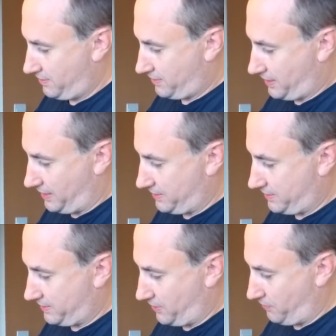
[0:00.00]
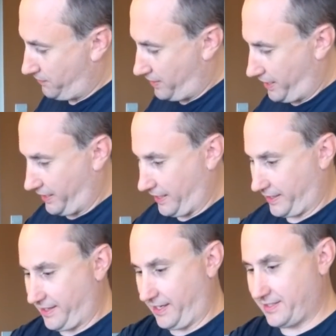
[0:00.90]
That's so funny, like
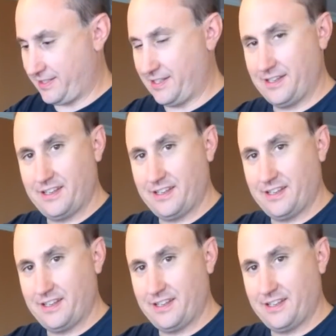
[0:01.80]
this.